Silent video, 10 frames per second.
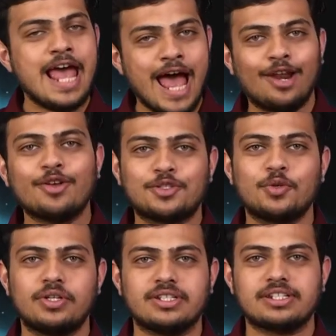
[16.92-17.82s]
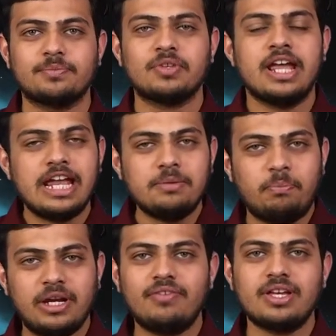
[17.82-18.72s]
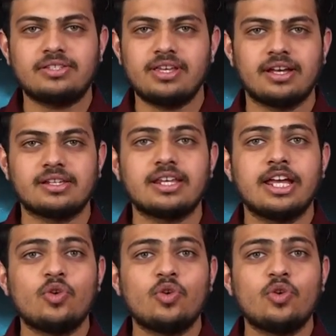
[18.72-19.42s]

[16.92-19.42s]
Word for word: Hello students. In previous years,